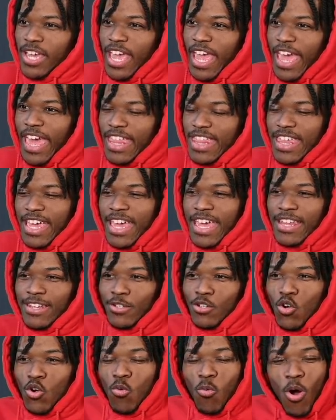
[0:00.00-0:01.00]
And then
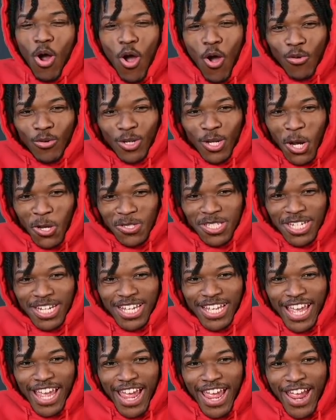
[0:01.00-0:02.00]
Luke Walton, go to
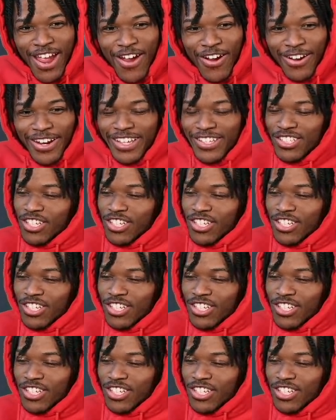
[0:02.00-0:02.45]
the air. He's